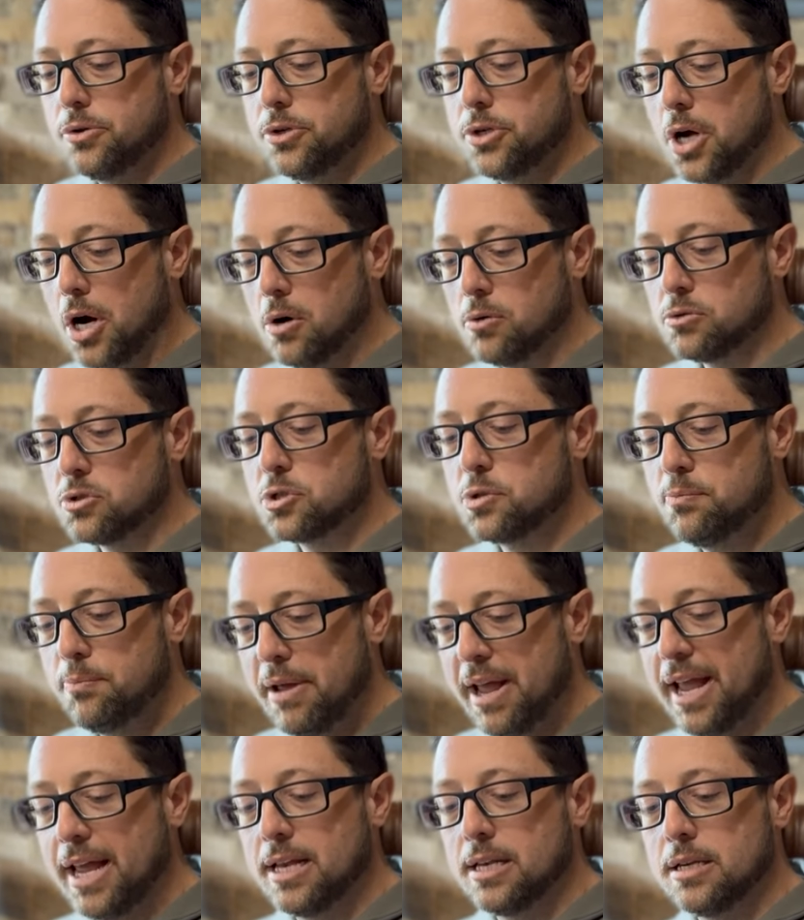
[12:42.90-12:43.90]
don't
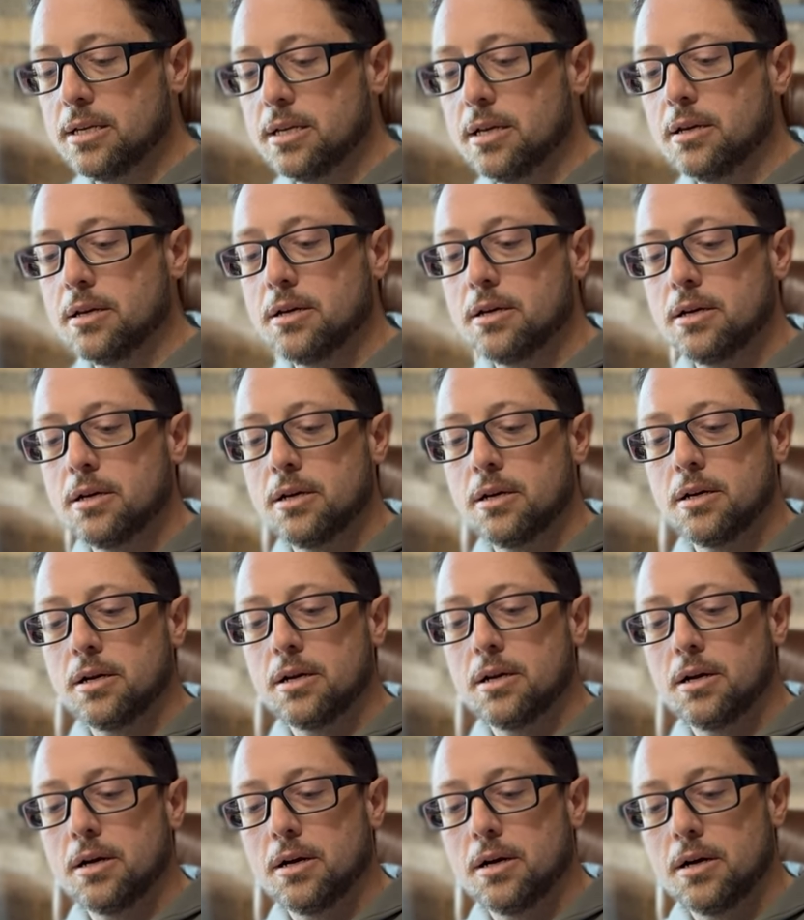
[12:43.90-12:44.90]
spend
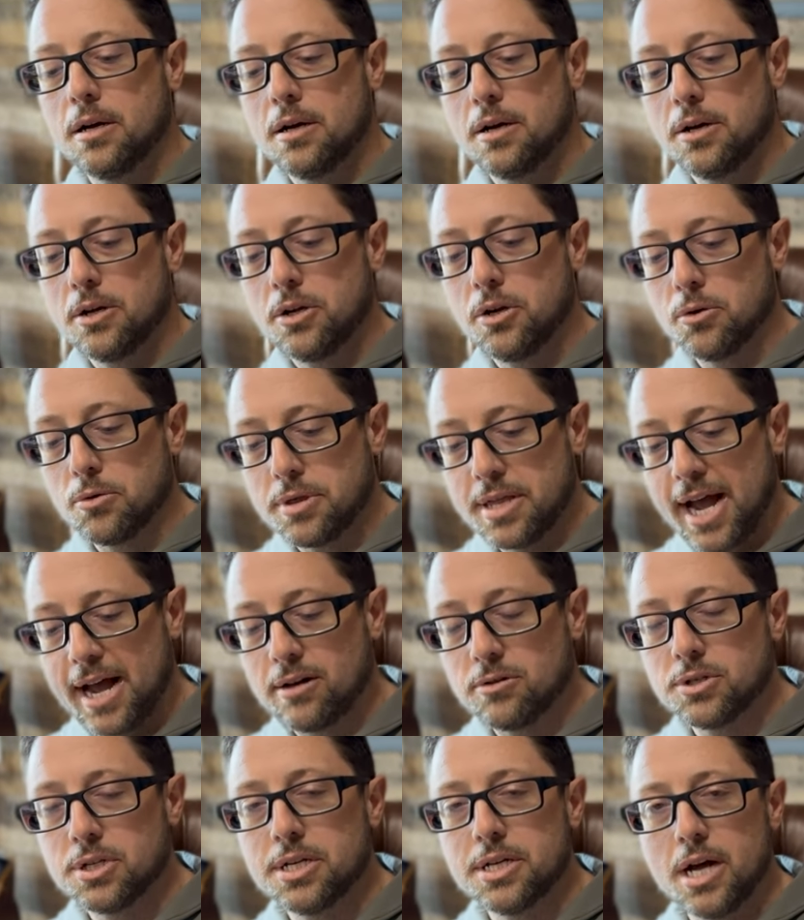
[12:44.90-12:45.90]
your
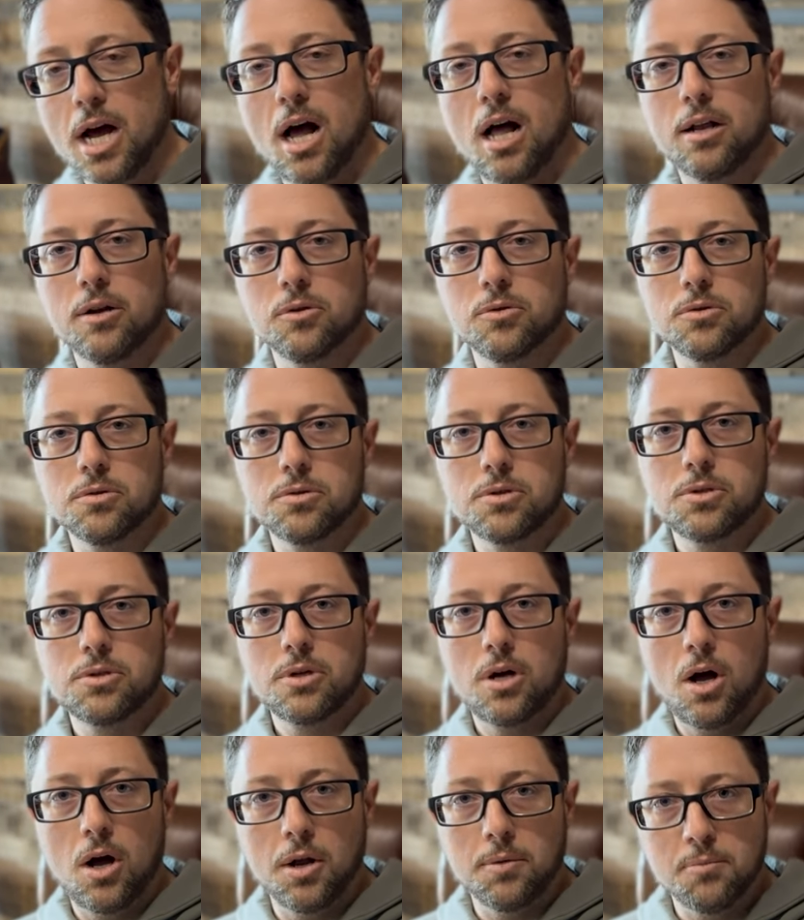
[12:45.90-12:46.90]
thousand dollars
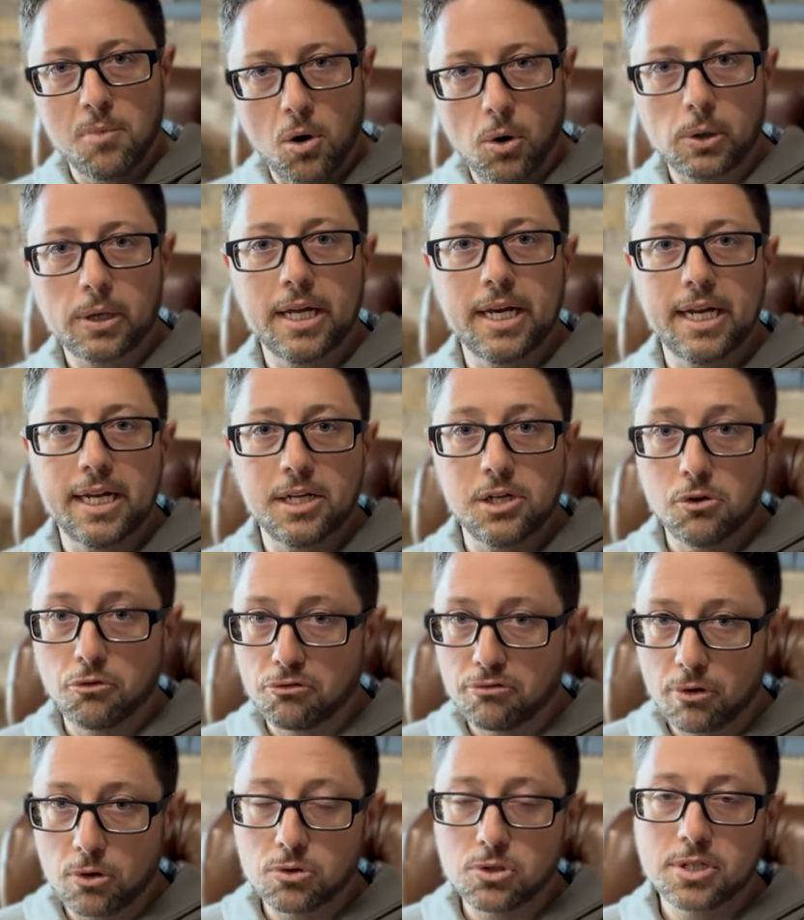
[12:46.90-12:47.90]
on marketing, your
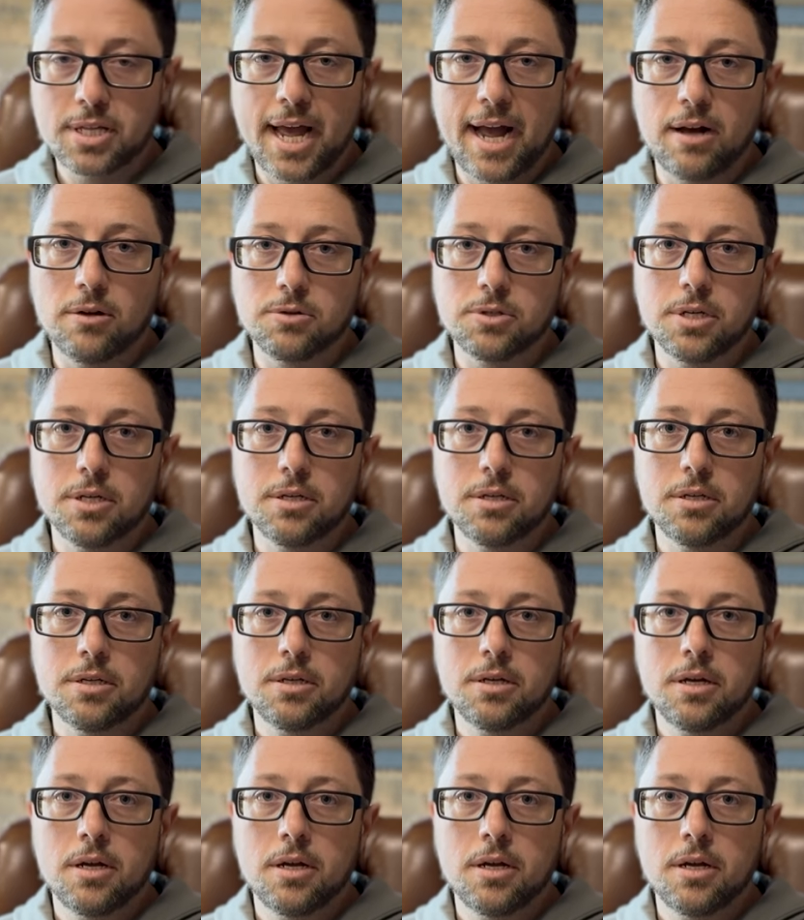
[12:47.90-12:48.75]
first thousand.